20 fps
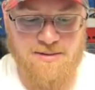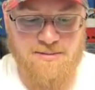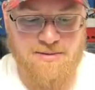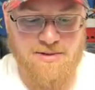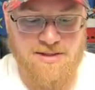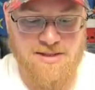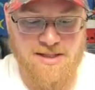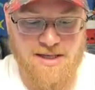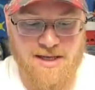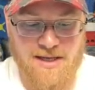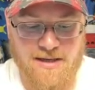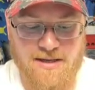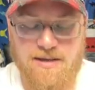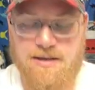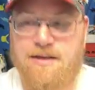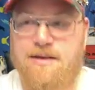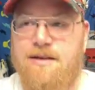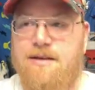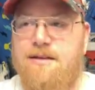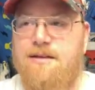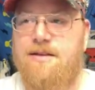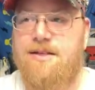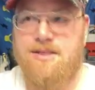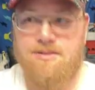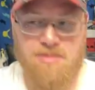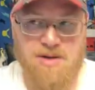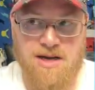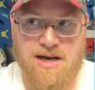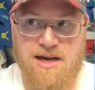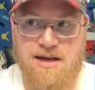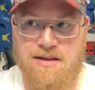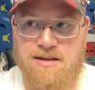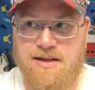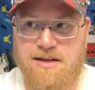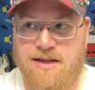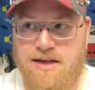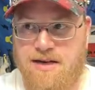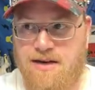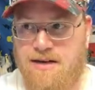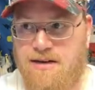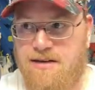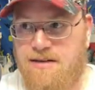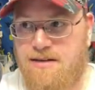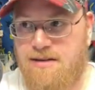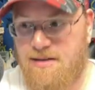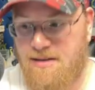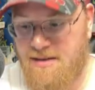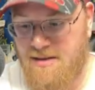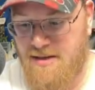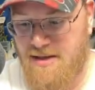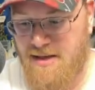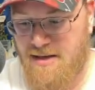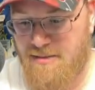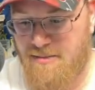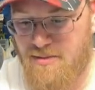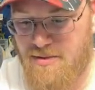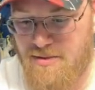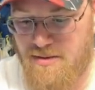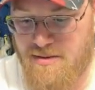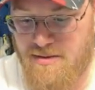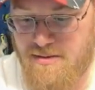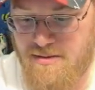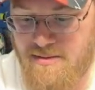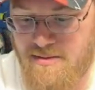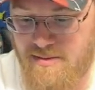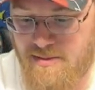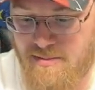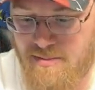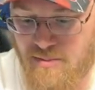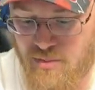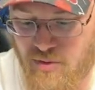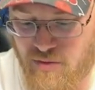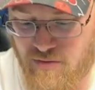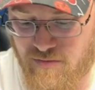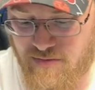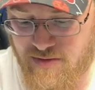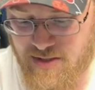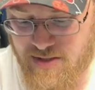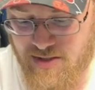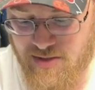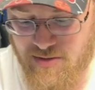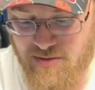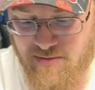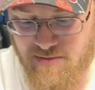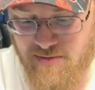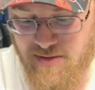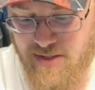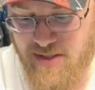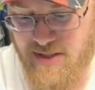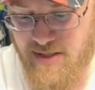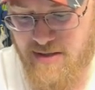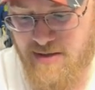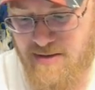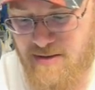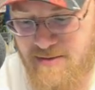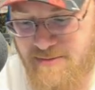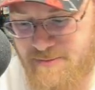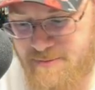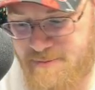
We'll take this pile here, and we'll move this over here.